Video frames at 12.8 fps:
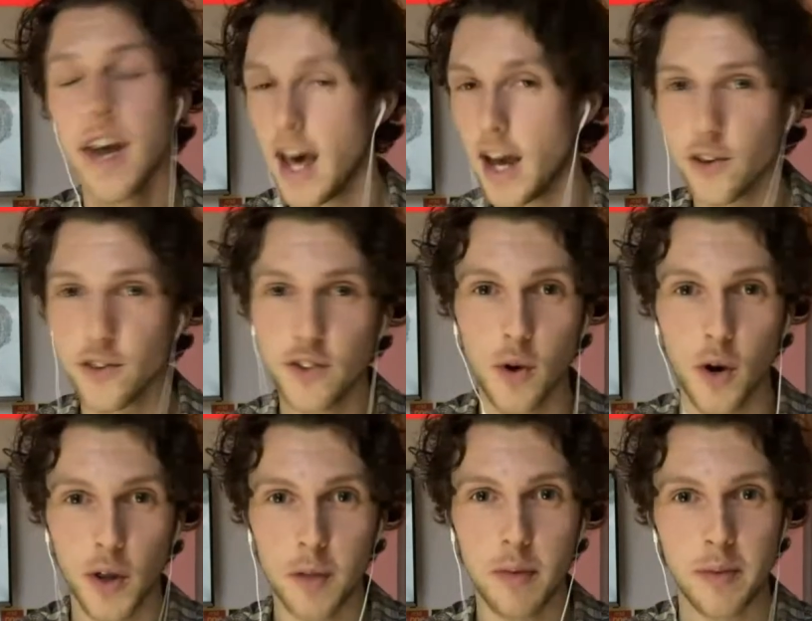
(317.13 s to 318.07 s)
and also
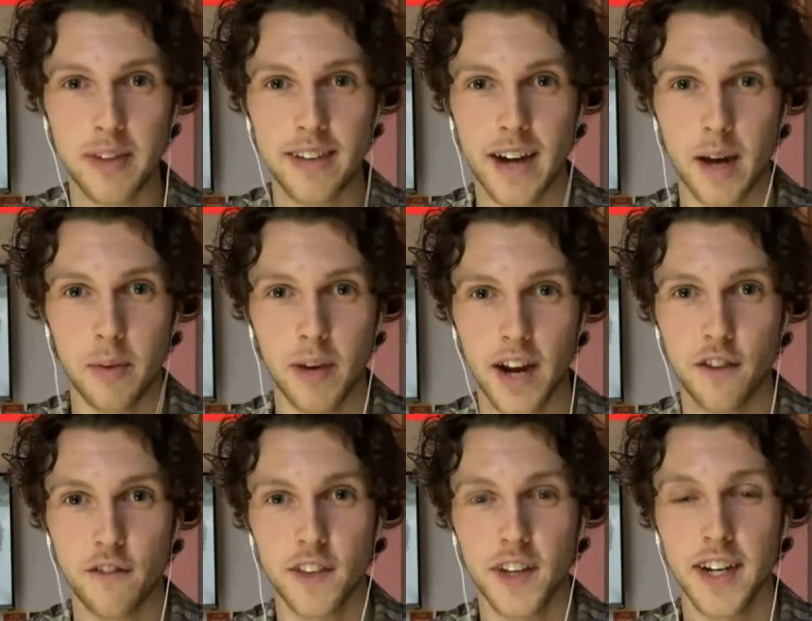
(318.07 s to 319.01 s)
on the BBC iPlayer
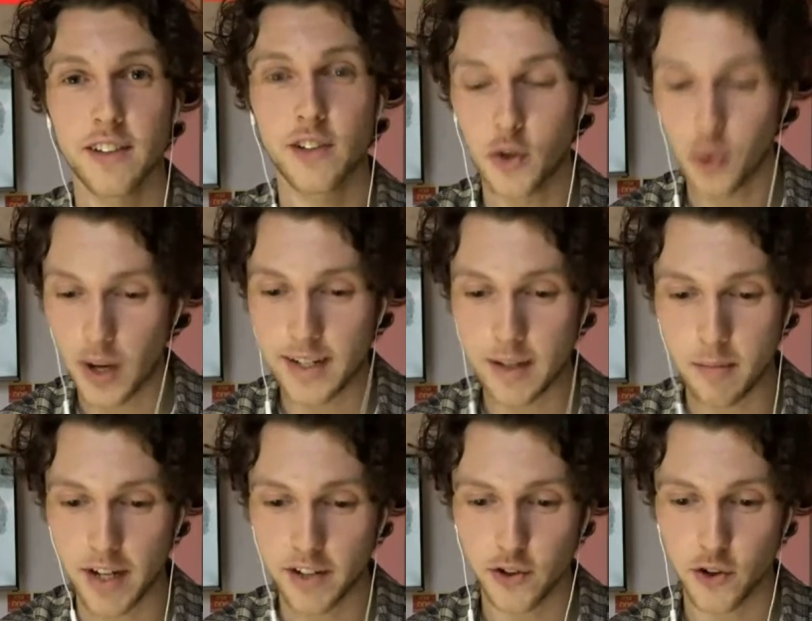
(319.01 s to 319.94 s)
for the next 20
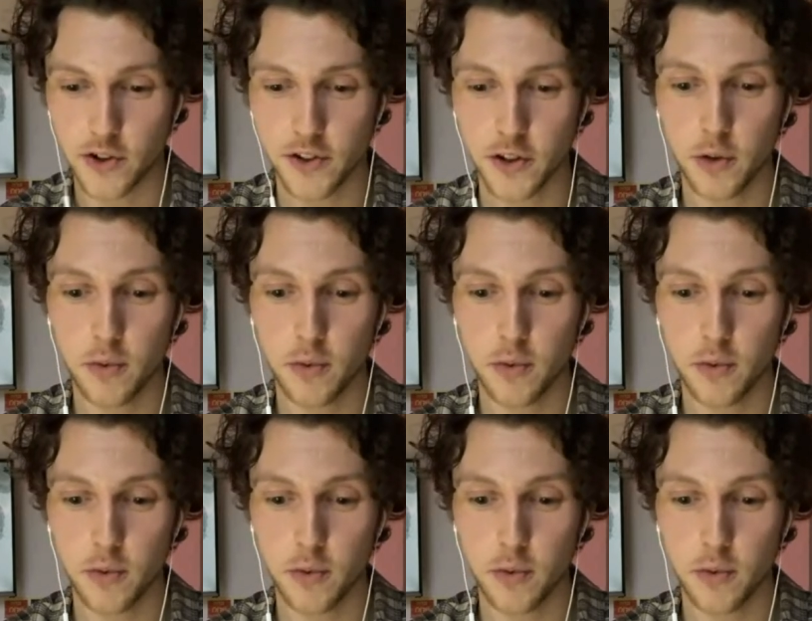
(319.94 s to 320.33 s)
minutes or so.